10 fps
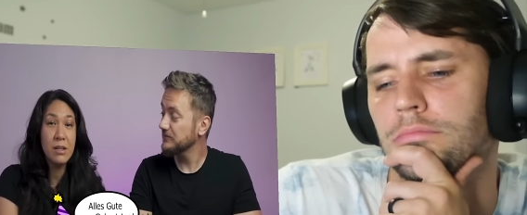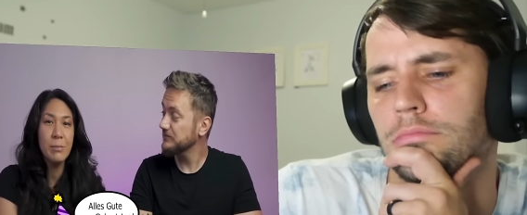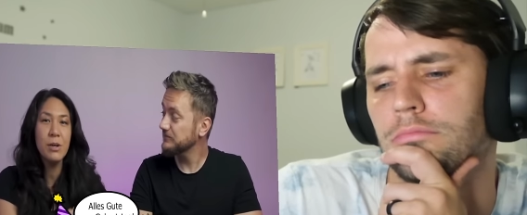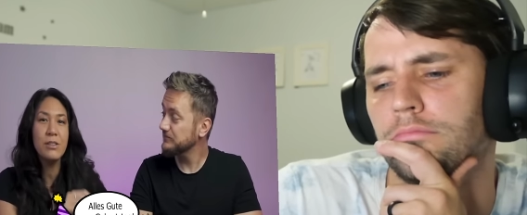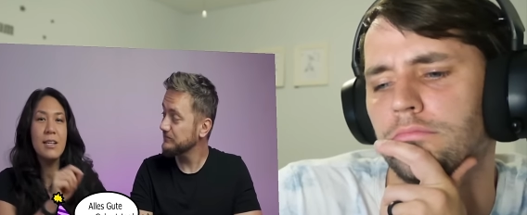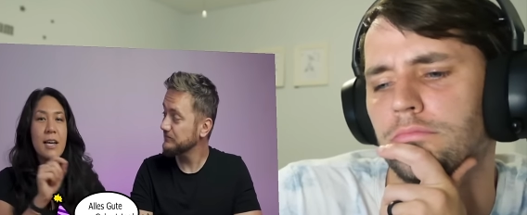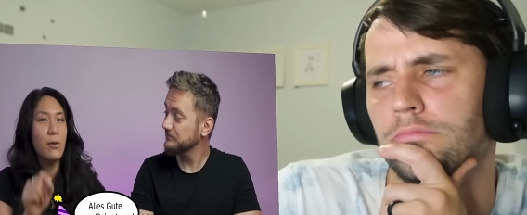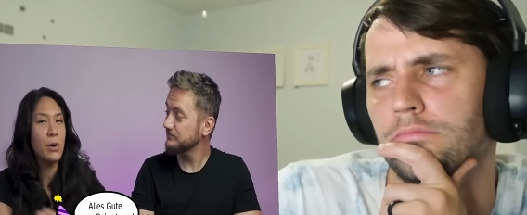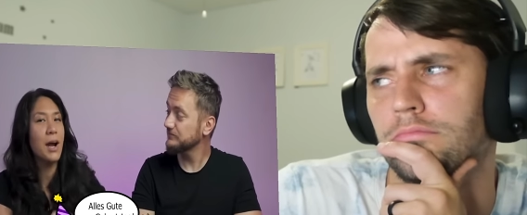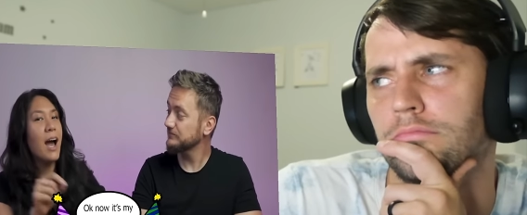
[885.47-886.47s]
Speaker 1: their birthday
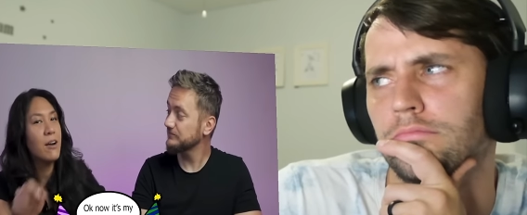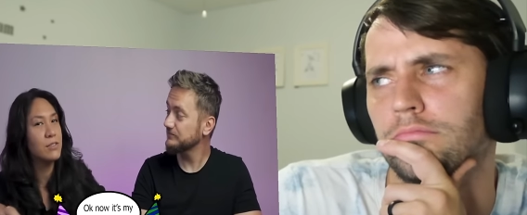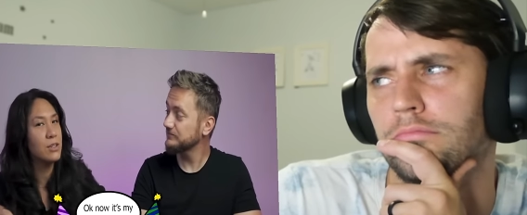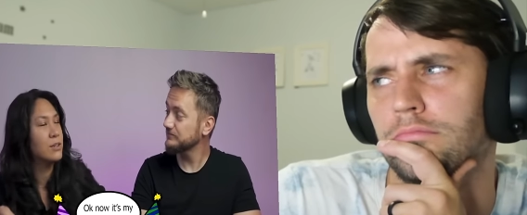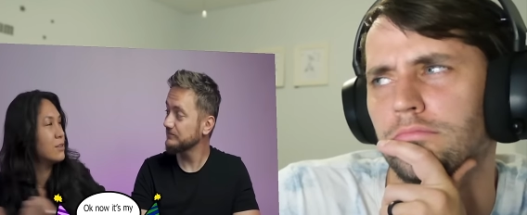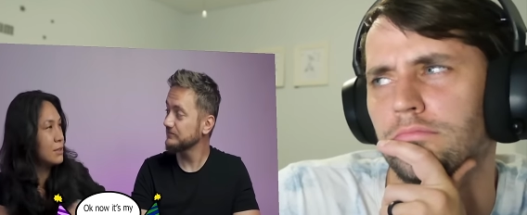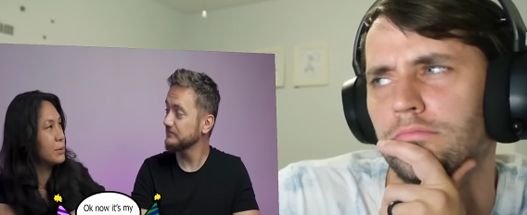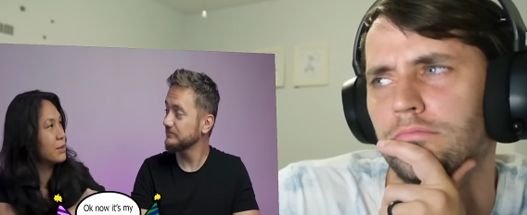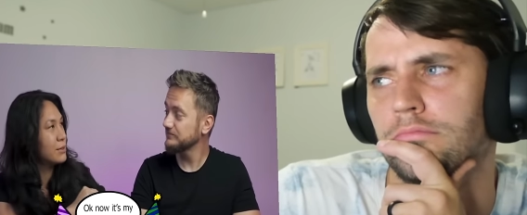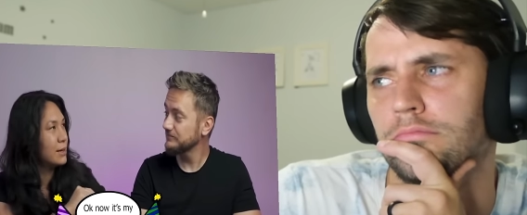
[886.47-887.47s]
or after their
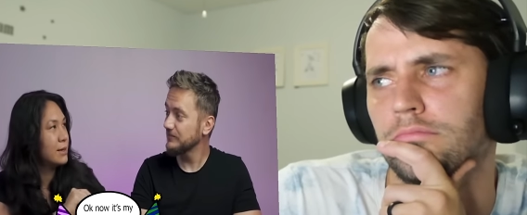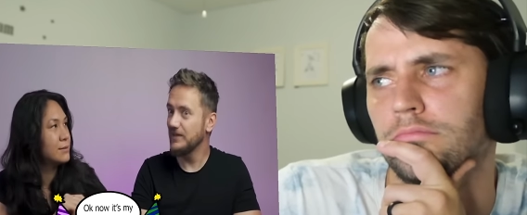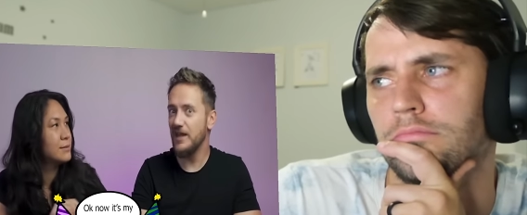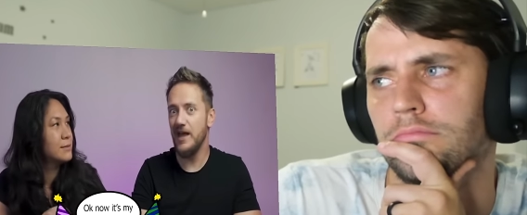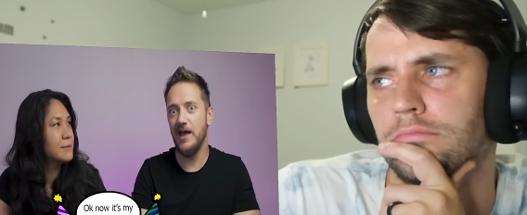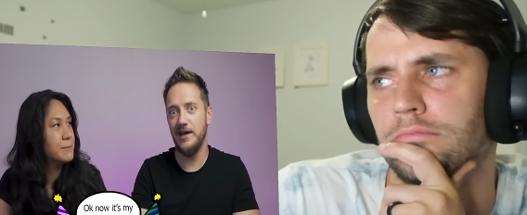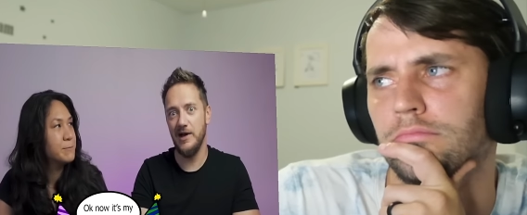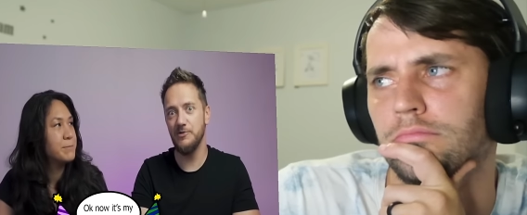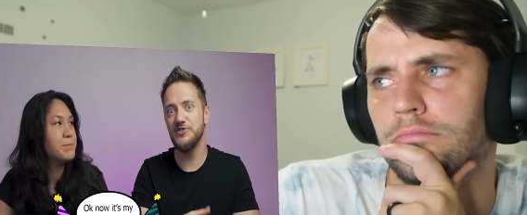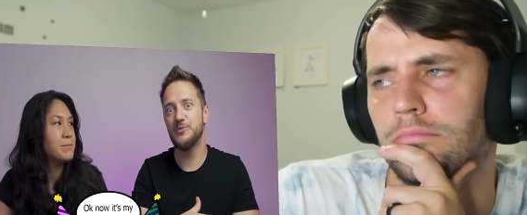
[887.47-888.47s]
birthday.
Speaker 2: Yeah, and
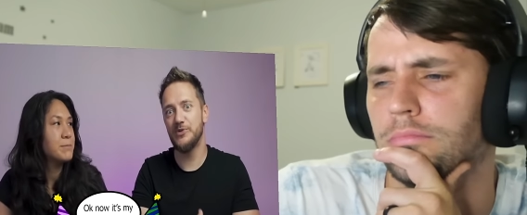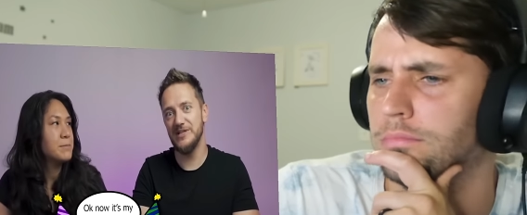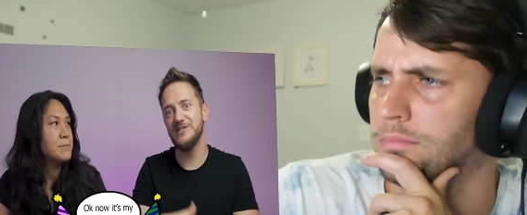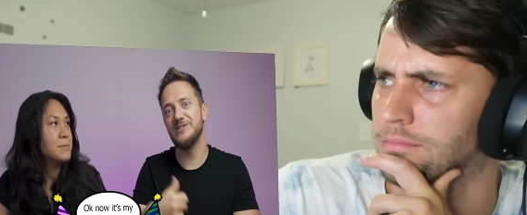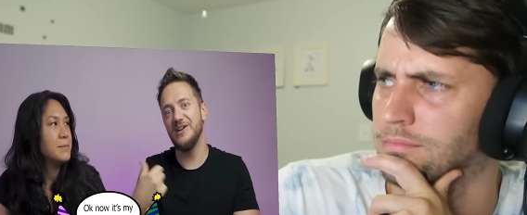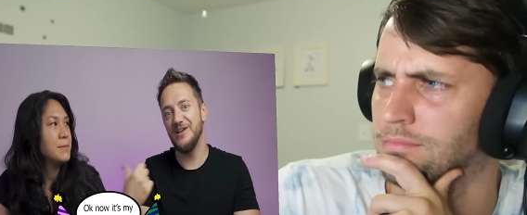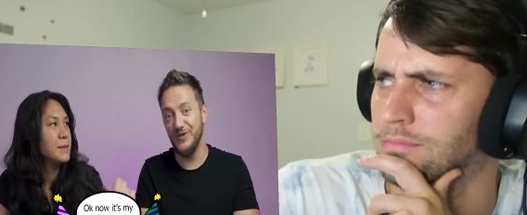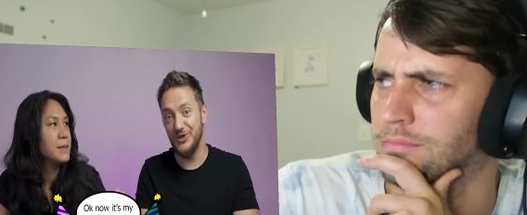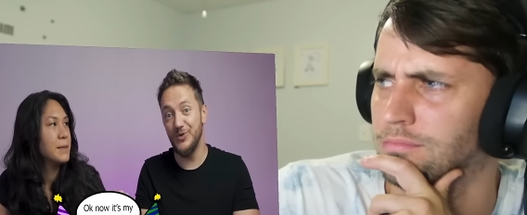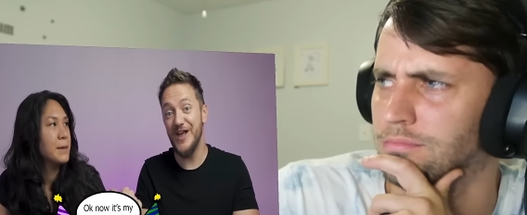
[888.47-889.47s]
I was surprised to learn in
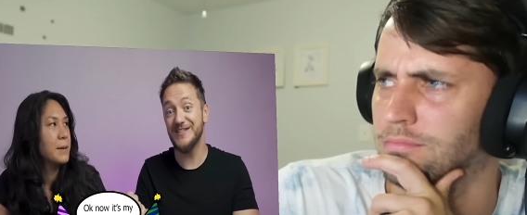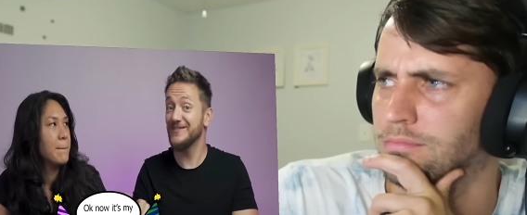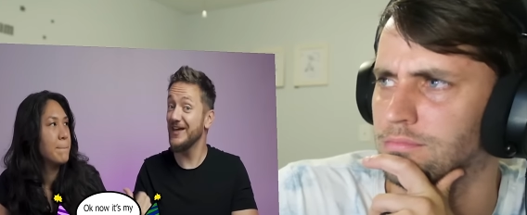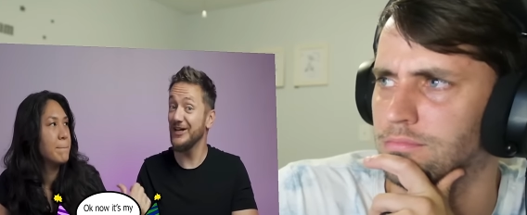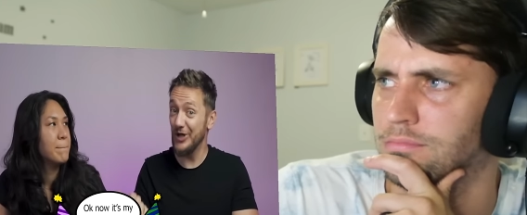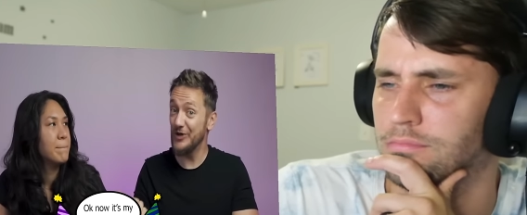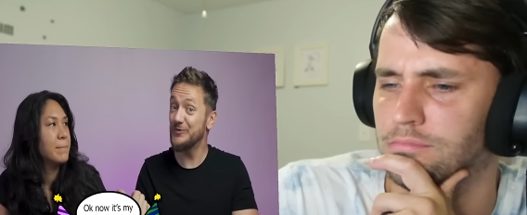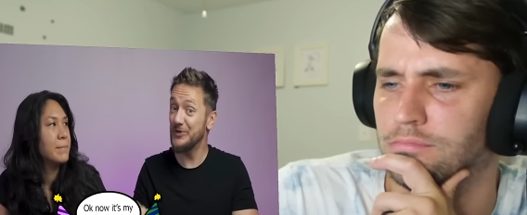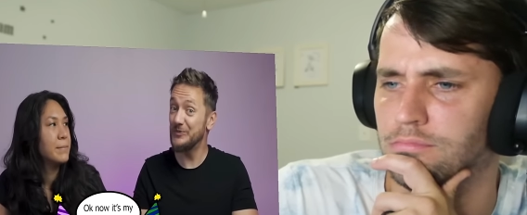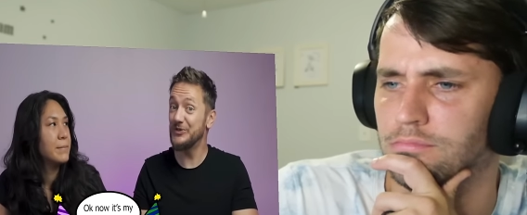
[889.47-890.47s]
the US that a lot
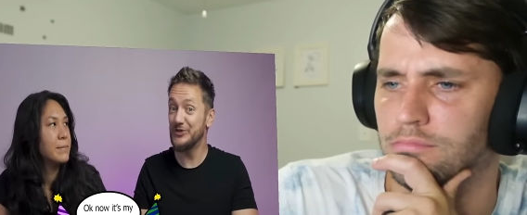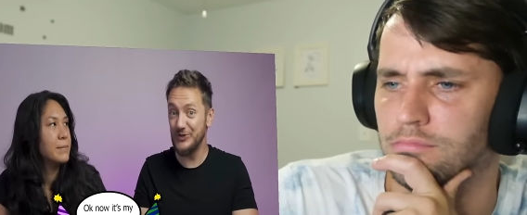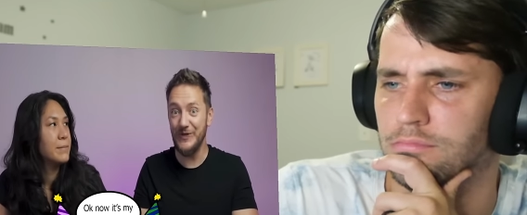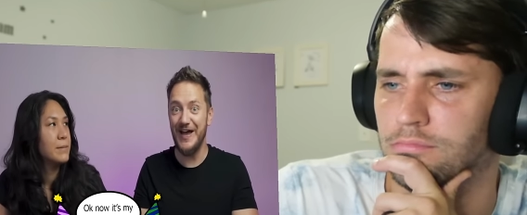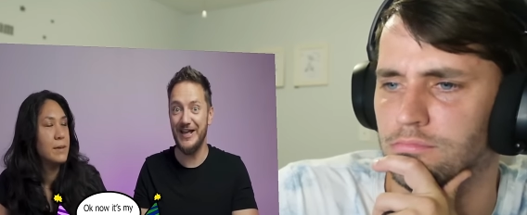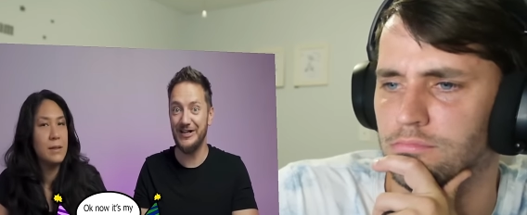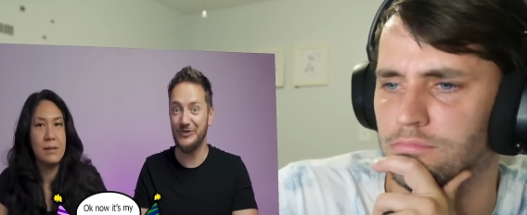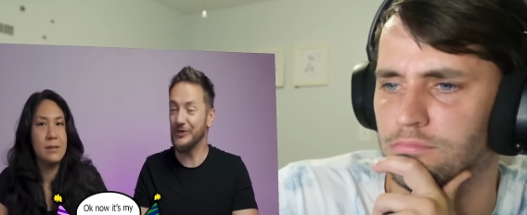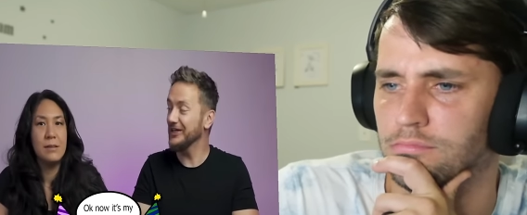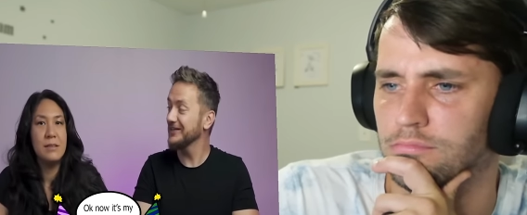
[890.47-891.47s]
of people do that
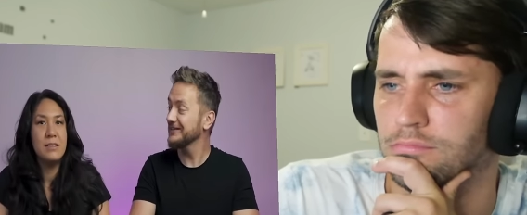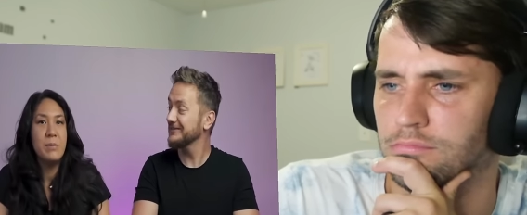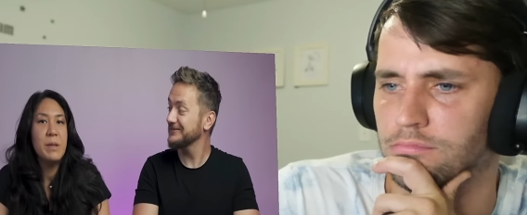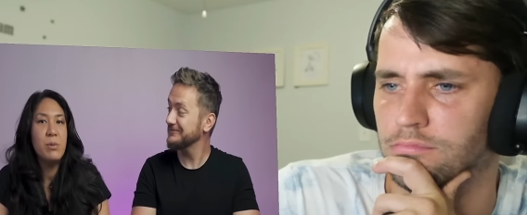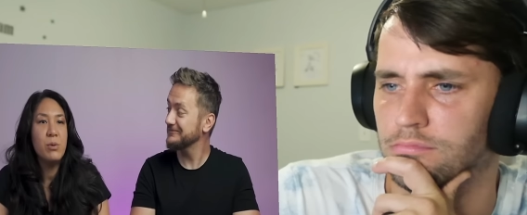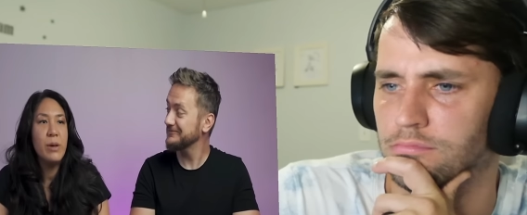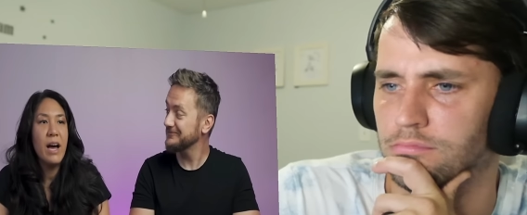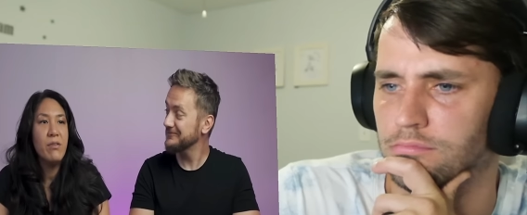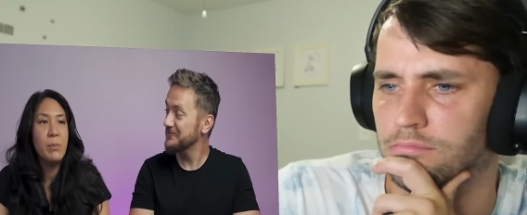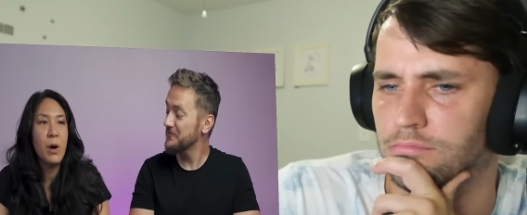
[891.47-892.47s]
actually.
Speaker 1: Some people will
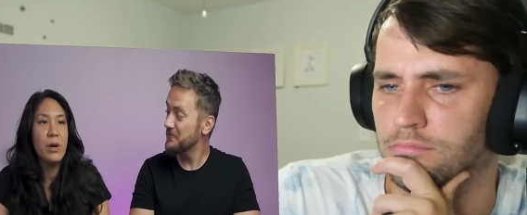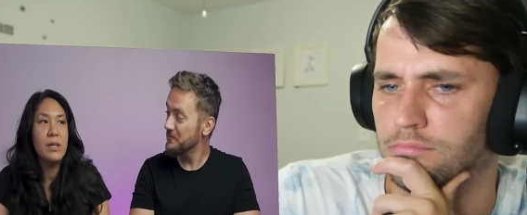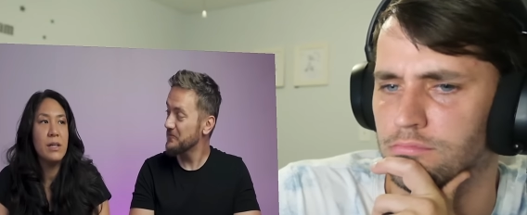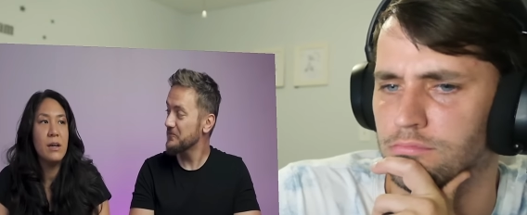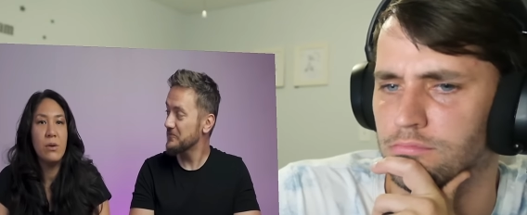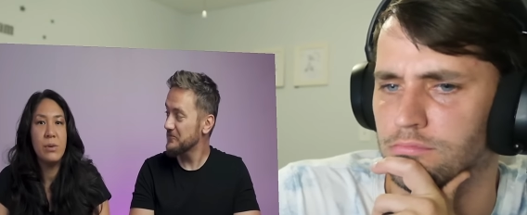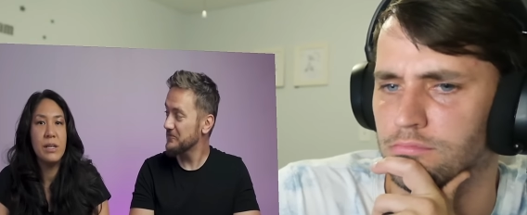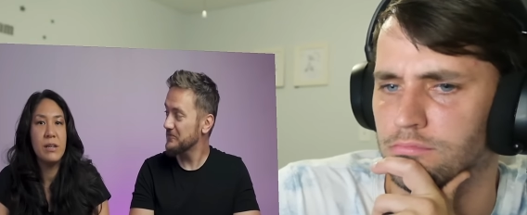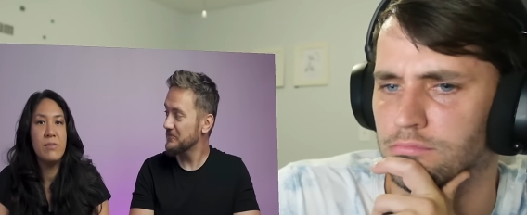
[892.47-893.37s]
have a party a week in